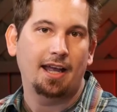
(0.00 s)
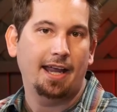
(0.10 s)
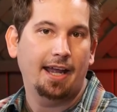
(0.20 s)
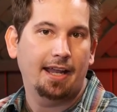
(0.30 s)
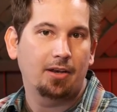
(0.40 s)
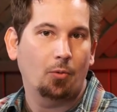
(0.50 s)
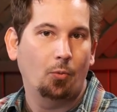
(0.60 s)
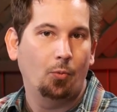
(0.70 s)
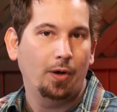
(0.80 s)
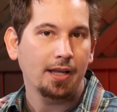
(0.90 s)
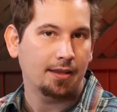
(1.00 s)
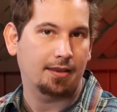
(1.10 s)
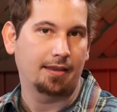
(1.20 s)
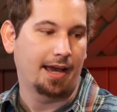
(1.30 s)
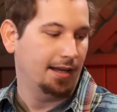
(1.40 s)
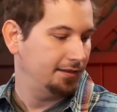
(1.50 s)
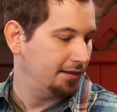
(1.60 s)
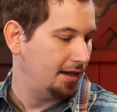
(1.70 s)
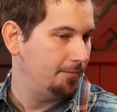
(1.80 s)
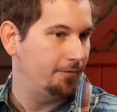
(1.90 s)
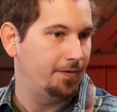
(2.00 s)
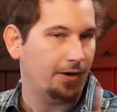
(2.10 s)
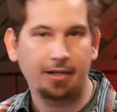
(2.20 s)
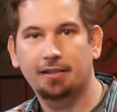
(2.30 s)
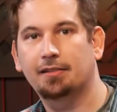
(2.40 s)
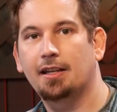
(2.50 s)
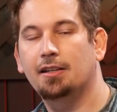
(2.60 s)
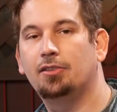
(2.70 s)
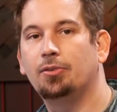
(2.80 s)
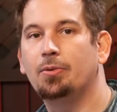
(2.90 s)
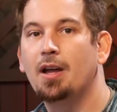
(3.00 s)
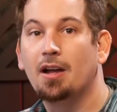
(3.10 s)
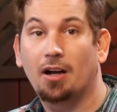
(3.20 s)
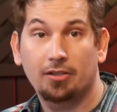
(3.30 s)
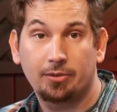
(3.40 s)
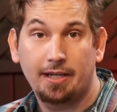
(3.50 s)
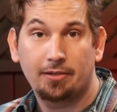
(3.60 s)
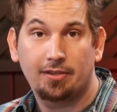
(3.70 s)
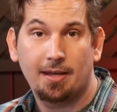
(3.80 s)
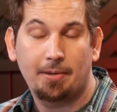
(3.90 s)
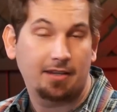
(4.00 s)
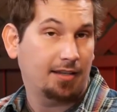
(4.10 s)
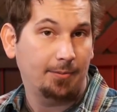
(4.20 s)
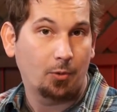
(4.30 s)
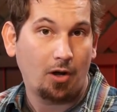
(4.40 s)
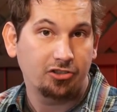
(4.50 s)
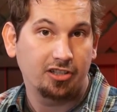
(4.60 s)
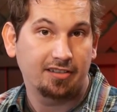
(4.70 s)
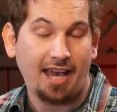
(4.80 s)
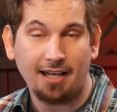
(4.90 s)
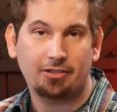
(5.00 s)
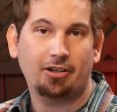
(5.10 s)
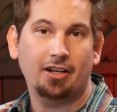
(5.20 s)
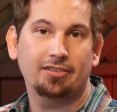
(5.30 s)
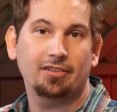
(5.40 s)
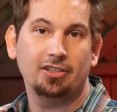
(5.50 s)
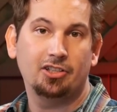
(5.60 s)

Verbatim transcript: And with that, I'm very excited to also announce that by the time you're watching this, Hack Across